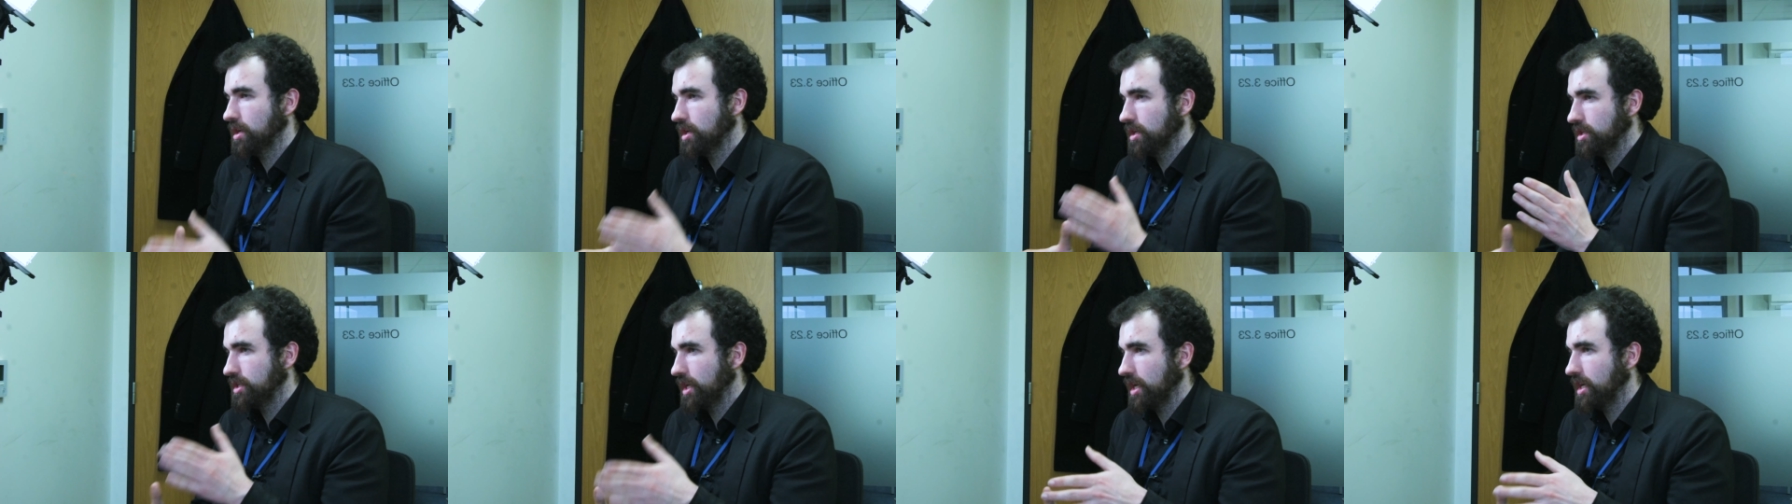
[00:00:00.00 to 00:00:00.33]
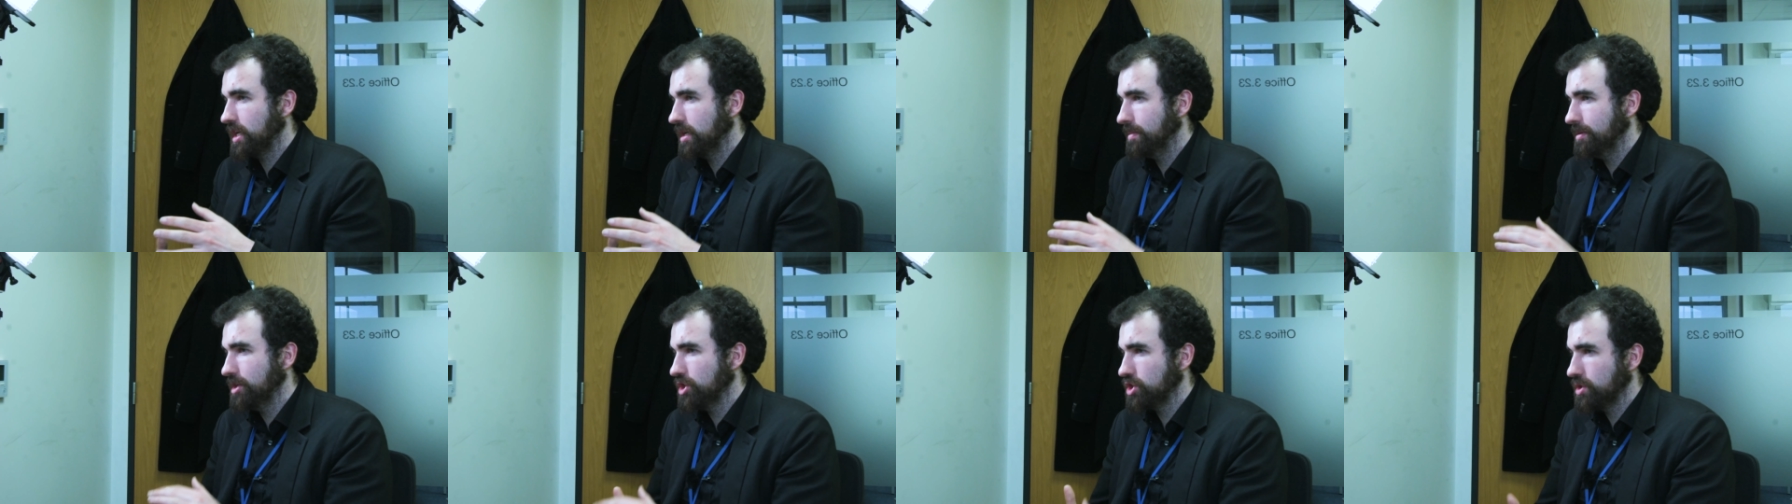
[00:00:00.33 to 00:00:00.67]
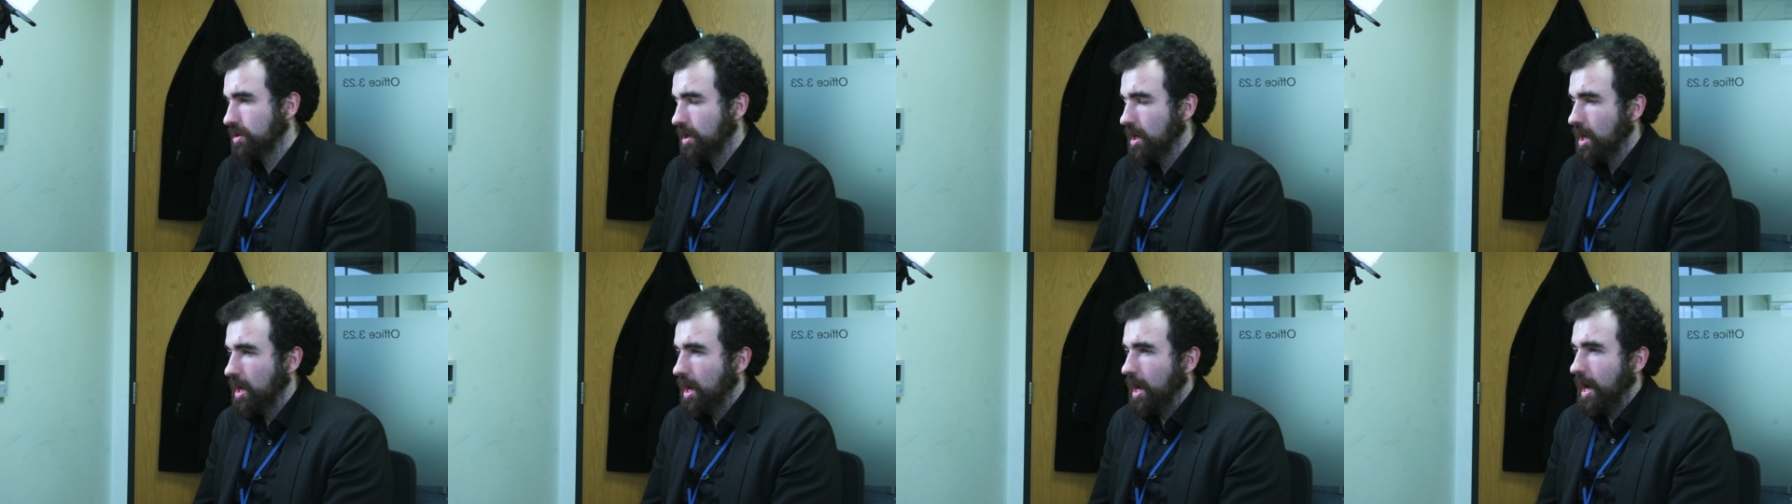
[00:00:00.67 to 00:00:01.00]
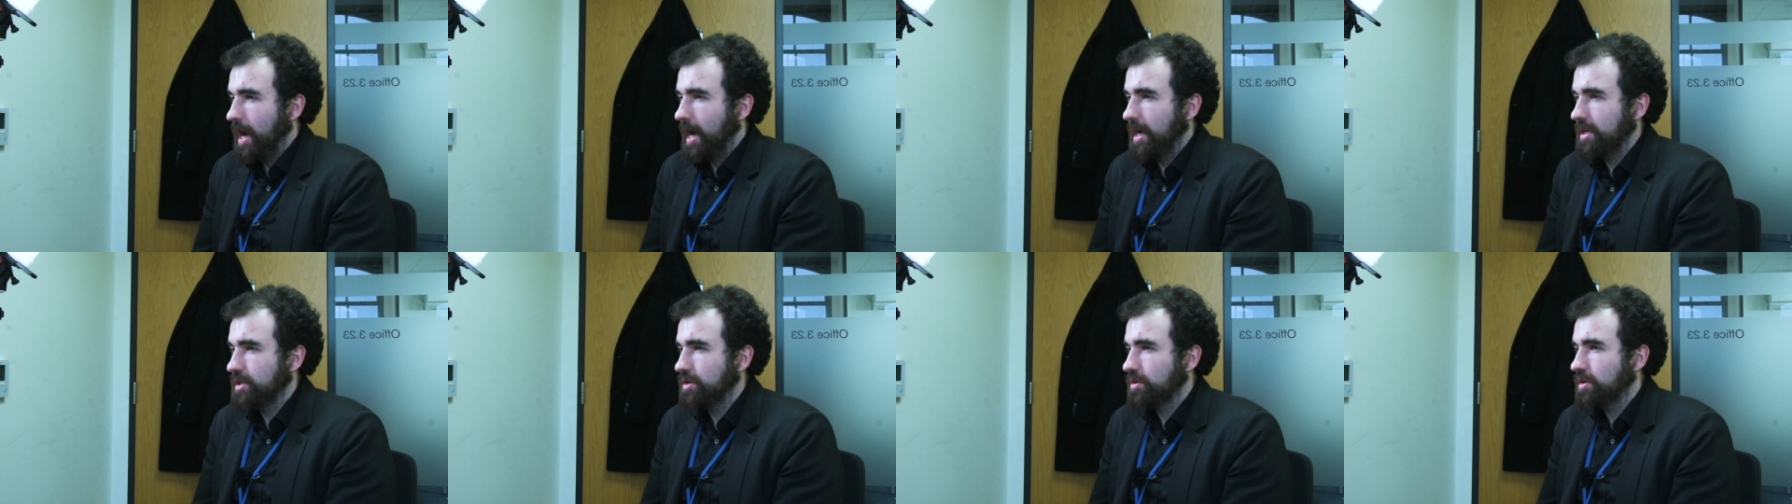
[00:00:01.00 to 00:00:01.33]
you're going to take an image,
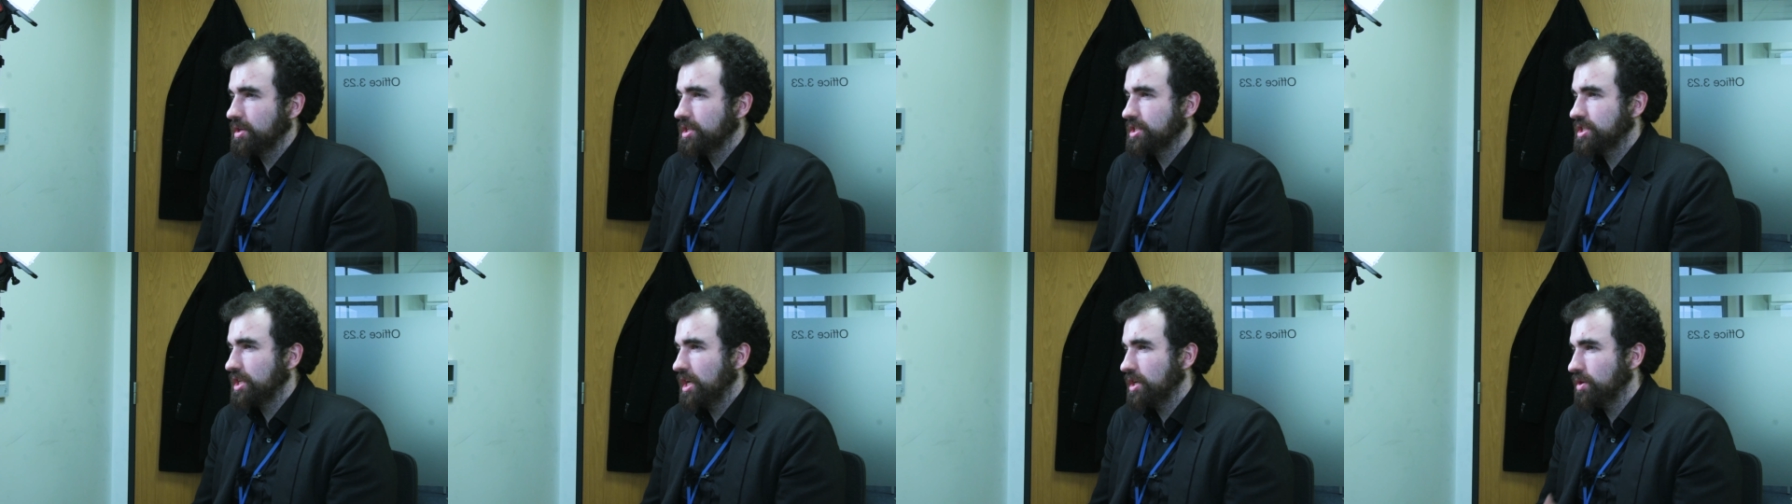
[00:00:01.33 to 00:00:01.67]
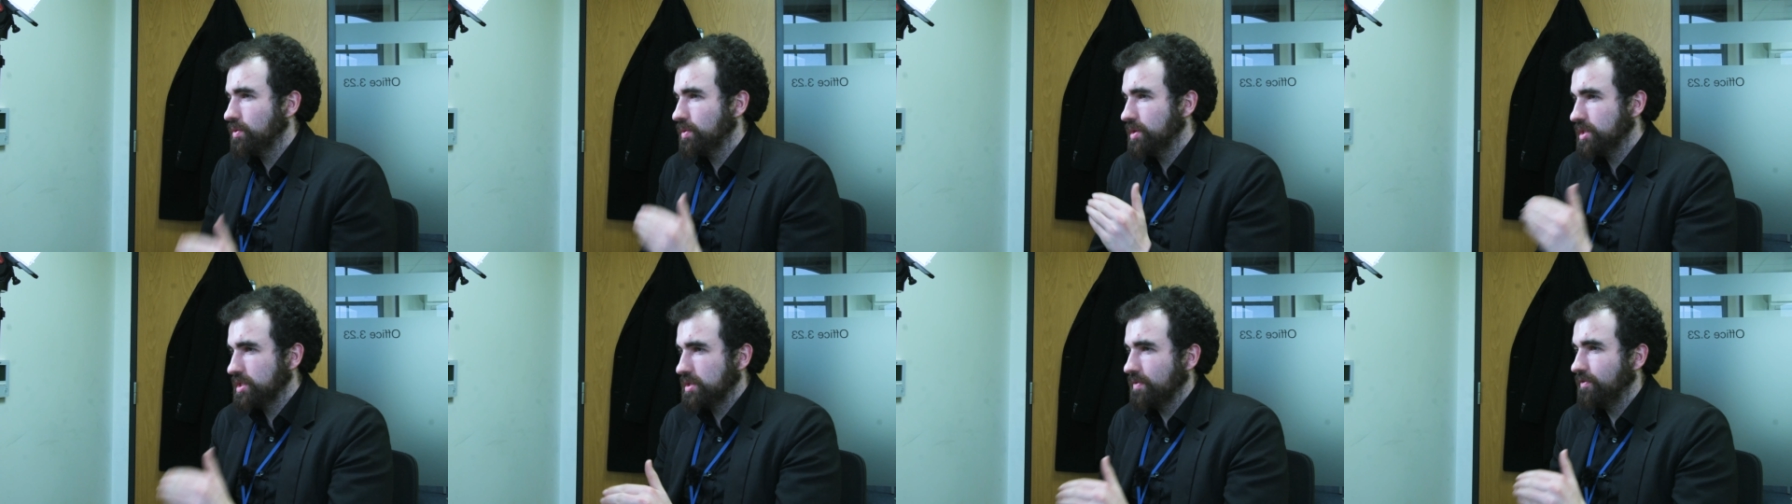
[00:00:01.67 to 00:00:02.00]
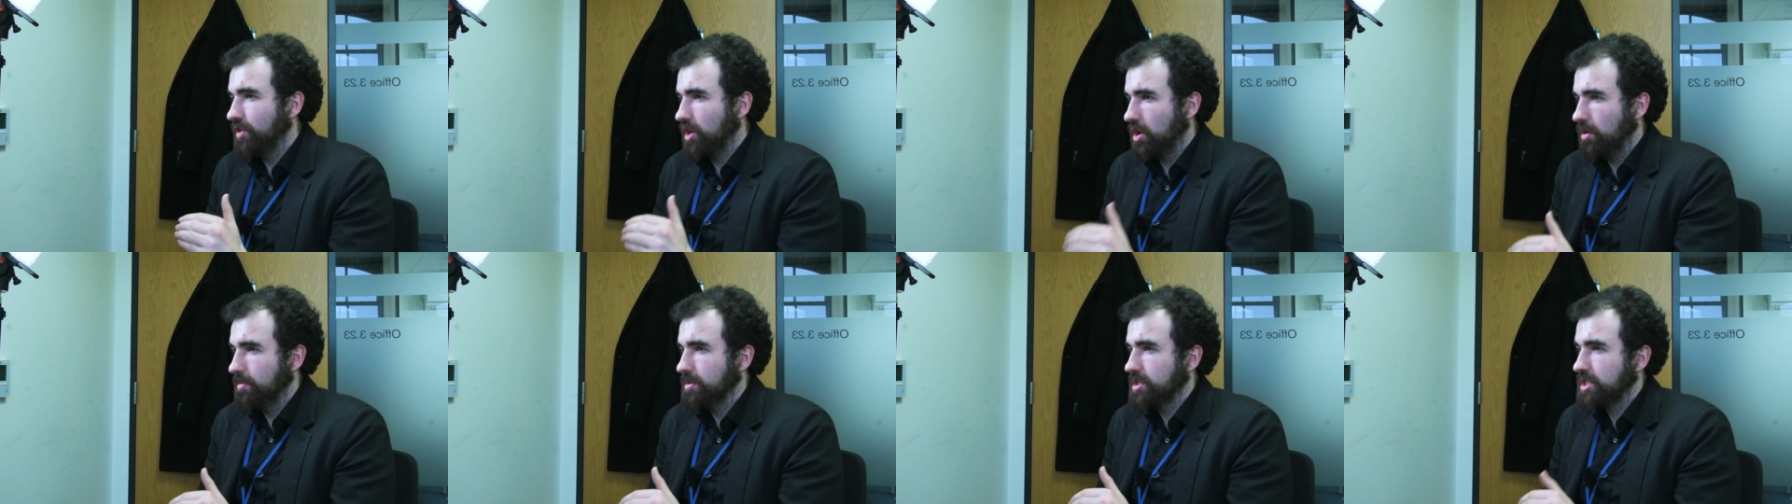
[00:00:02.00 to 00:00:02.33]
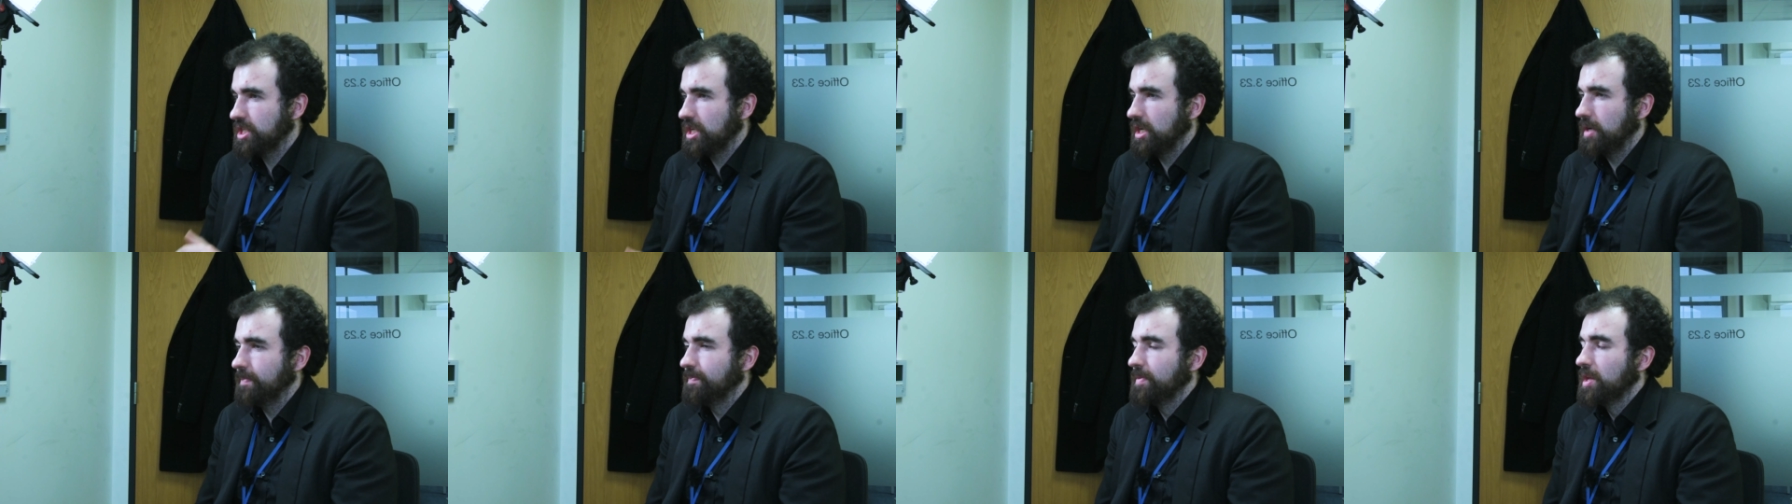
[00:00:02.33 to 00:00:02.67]
and you're going to set your
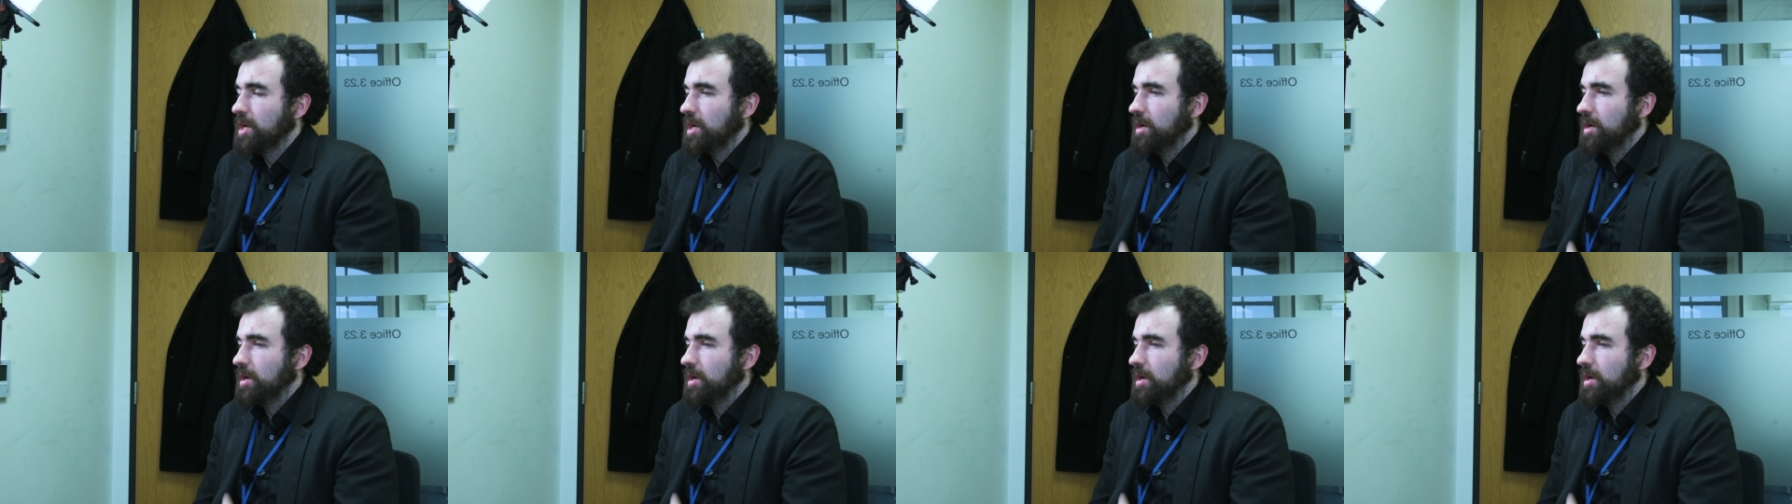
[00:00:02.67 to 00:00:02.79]
intervalometer